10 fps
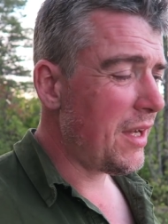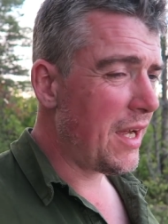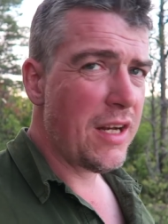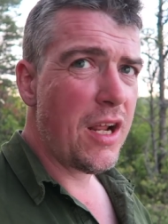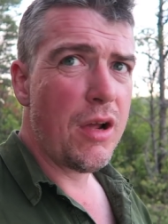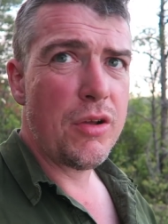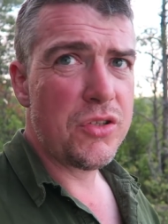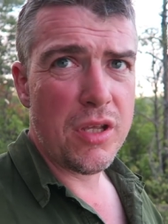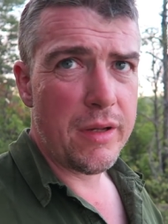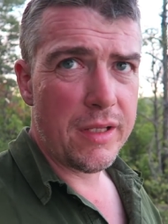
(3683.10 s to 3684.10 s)
I don't know
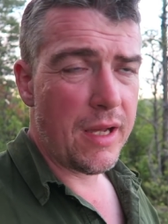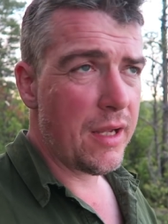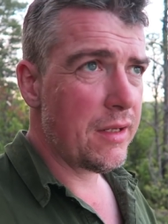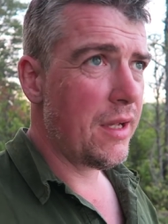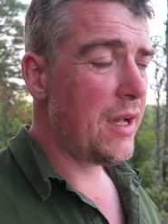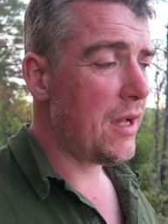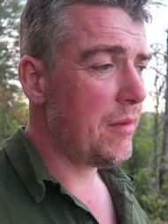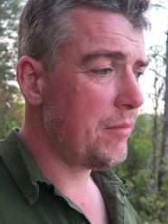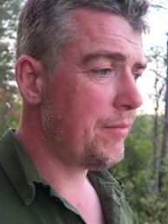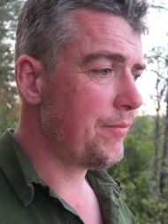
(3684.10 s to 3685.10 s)
who's doing
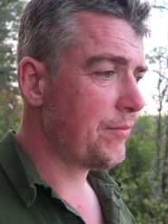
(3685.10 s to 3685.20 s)
that.